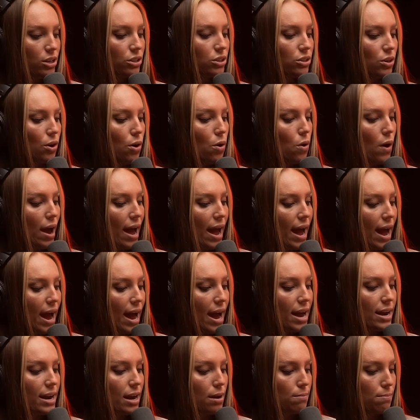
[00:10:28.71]
So
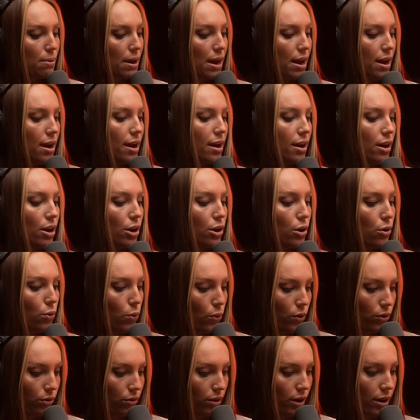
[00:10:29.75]
Anne and Per
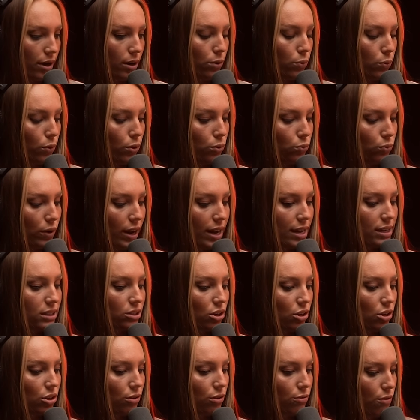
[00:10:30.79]
Orderud were
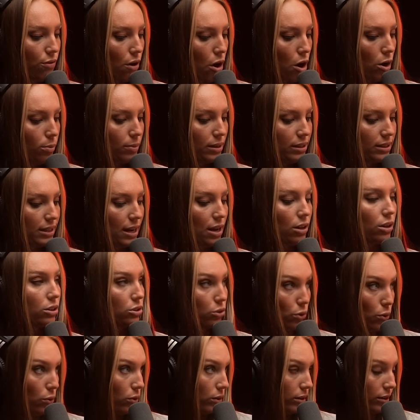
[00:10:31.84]
raised on the farm until
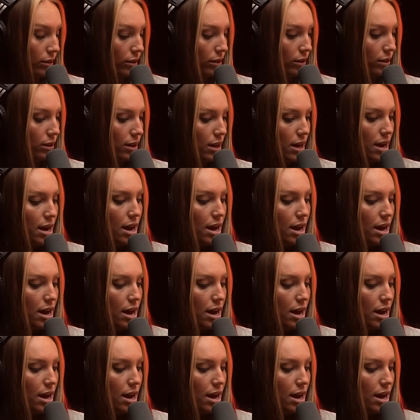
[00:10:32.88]
adulthood.